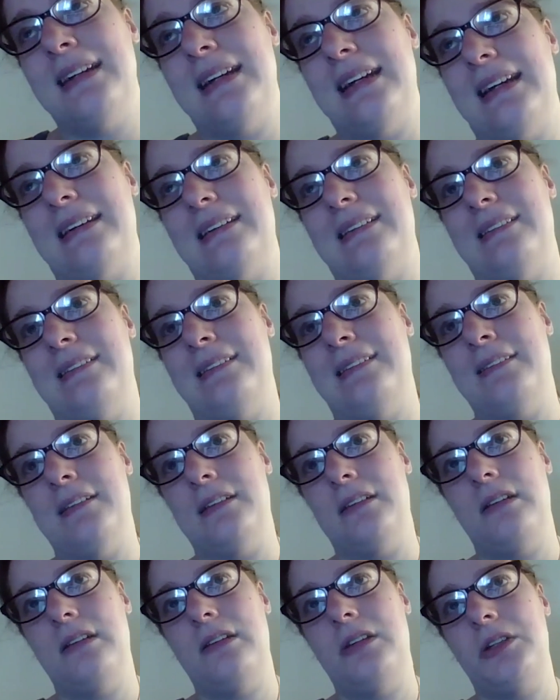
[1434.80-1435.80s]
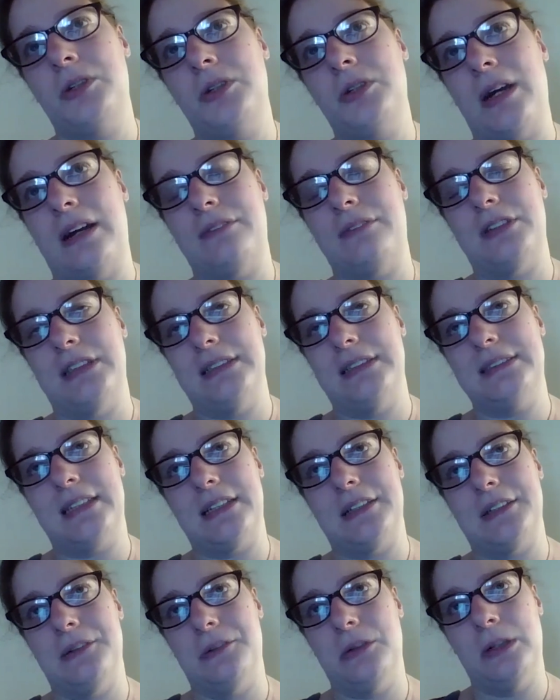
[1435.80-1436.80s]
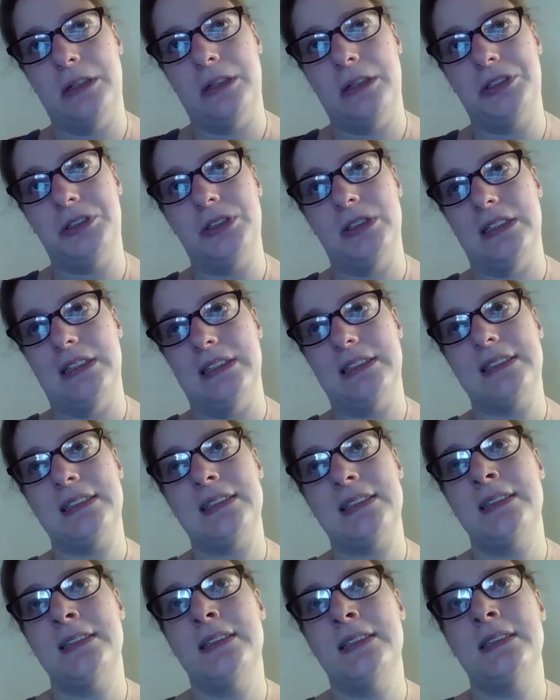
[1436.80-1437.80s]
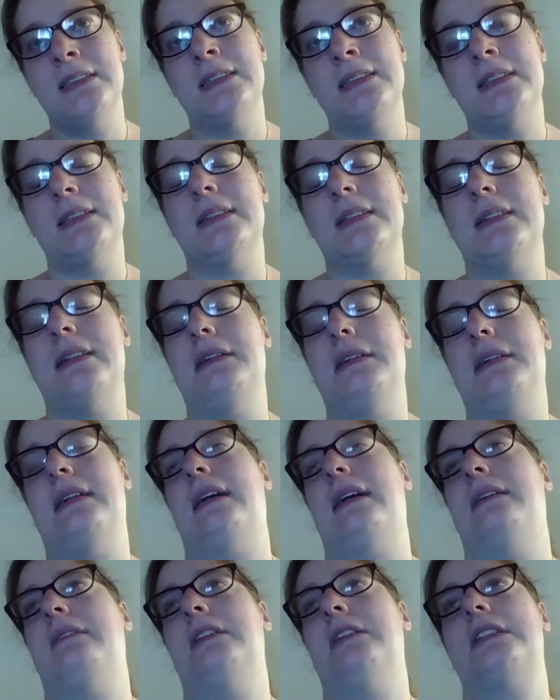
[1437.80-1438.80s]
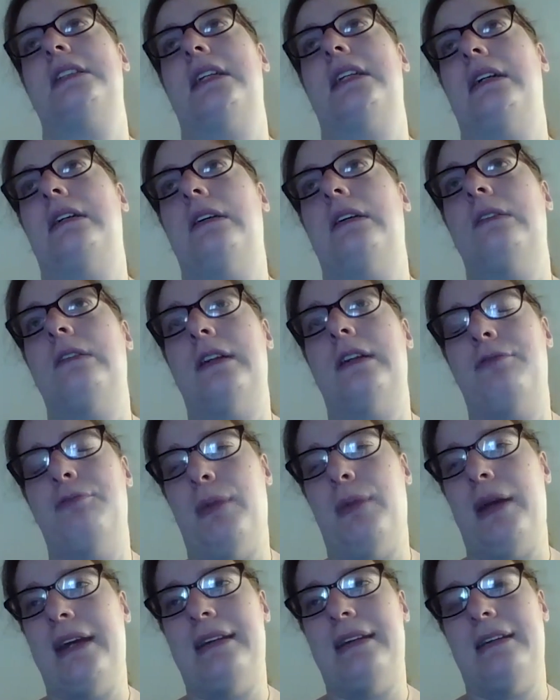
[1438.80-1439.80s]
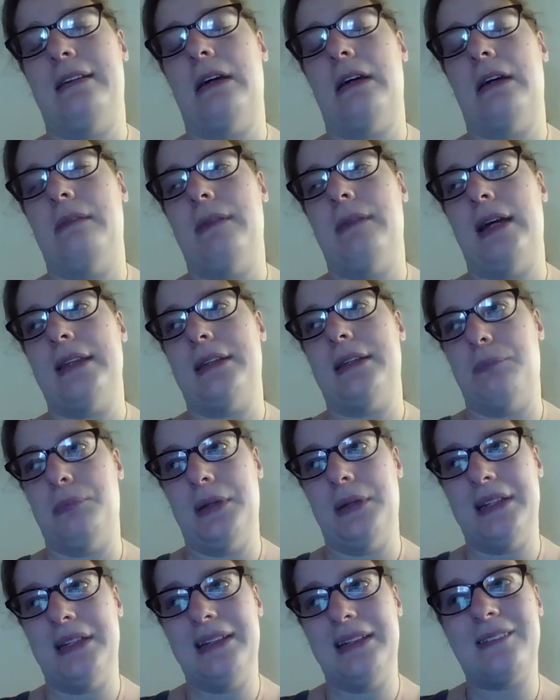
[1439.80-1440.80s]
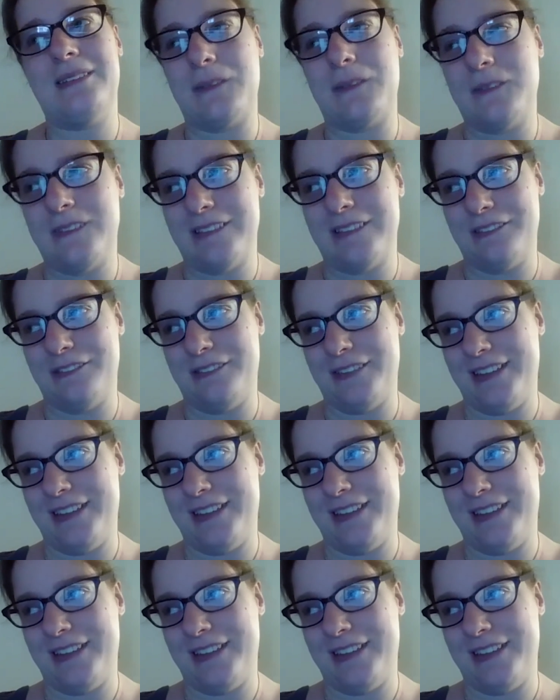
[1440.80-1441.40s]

and uh, traveling to other countries, like I was like, oh, I've made it. I'm at the pinnacle of